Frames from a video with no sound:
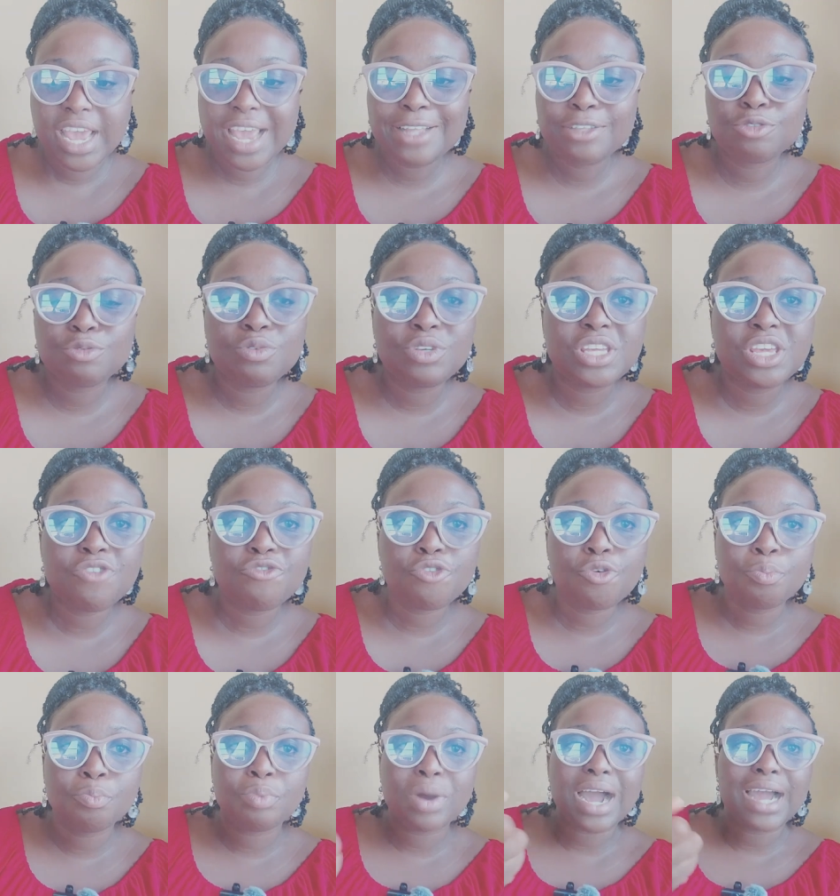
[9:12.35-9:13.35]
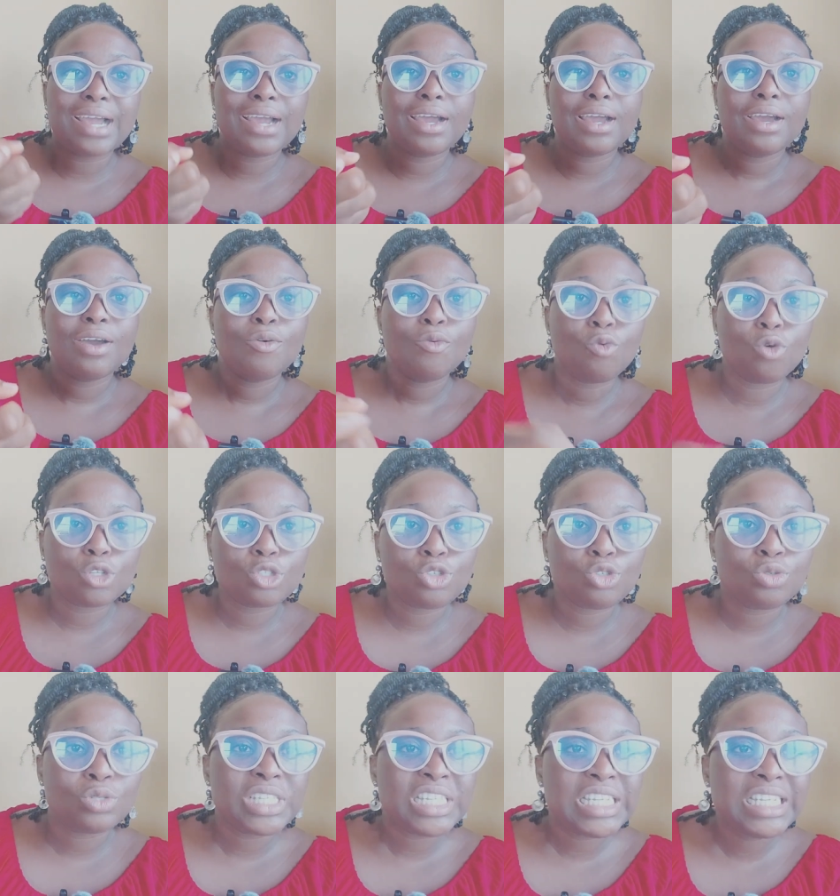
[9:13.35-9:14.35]
It will give you back
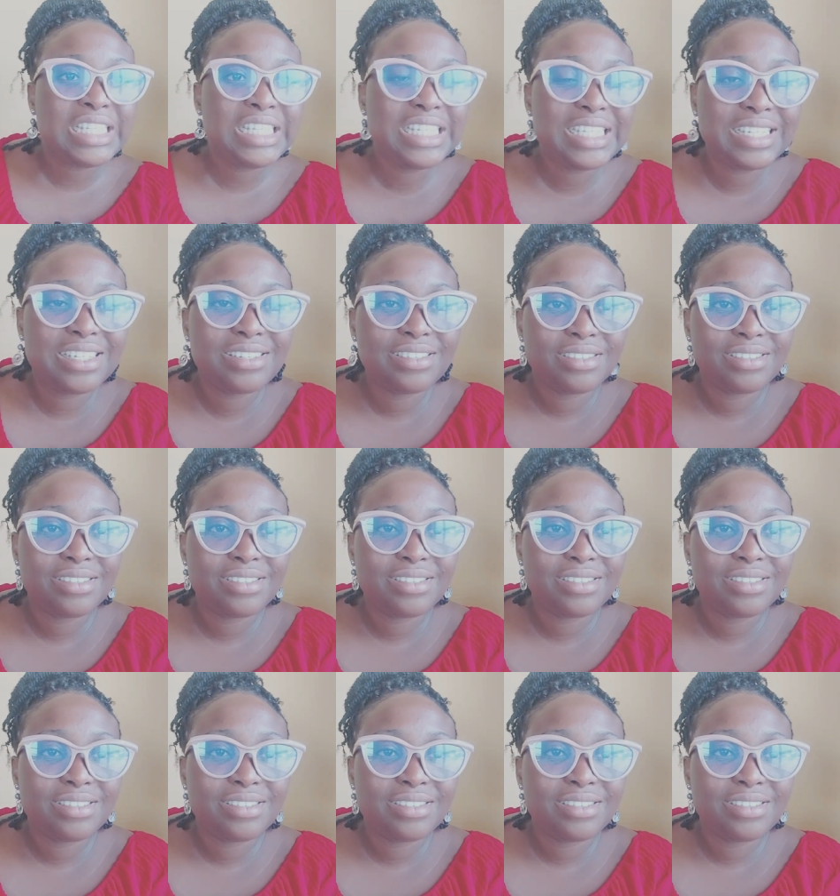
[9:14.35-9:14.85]
what you need.